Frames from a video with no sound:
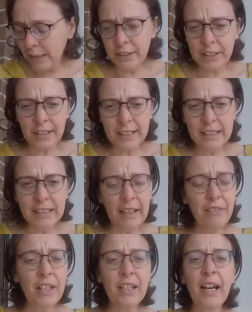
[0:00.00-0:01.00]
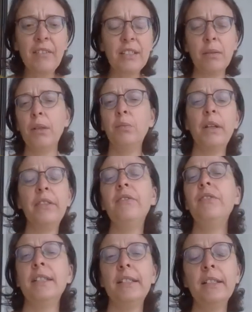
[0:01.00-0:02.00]
So if you have someone with a
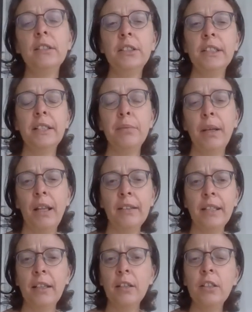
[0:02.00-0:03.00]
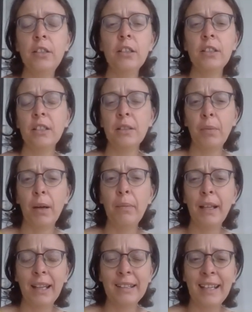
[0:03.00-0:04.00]
physical disability who uses a
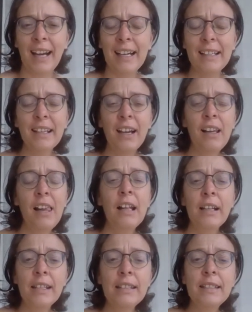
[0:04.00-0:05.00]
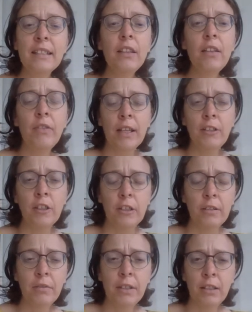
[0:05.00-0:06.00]
mobility aid, consider the venue
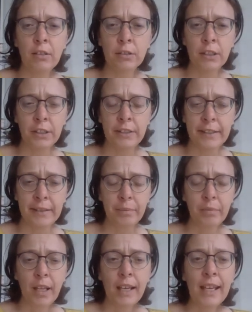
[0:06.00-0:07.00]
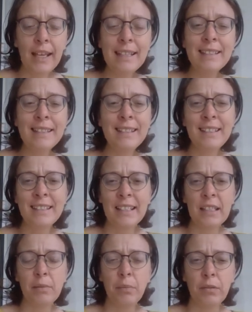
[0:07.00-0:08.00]
that you're using. Is it
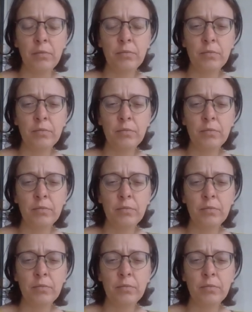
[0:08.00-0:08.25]
accessible?